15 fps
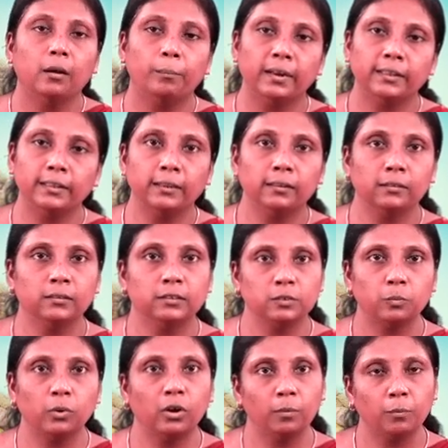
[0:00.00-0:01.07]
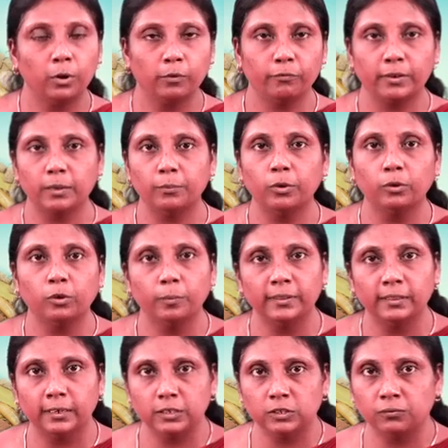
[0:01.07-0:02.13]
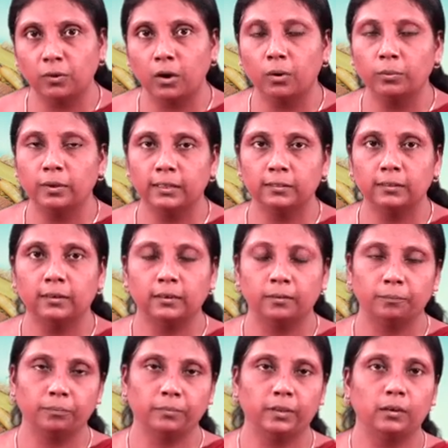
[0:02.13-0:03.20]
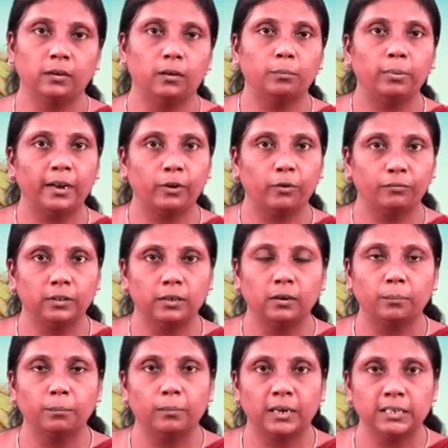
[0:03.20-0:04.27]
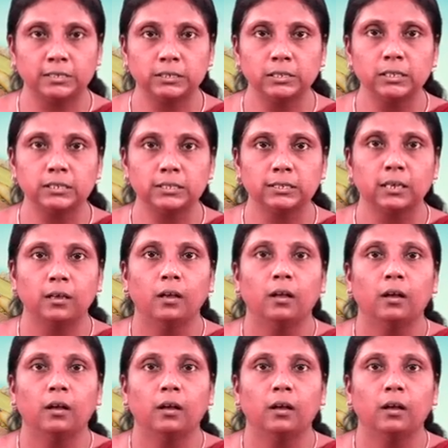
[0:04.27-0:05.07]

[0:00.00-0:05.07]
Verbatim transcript: but then the small amount of hemoglobin that is found in the uh, blood of the muscles,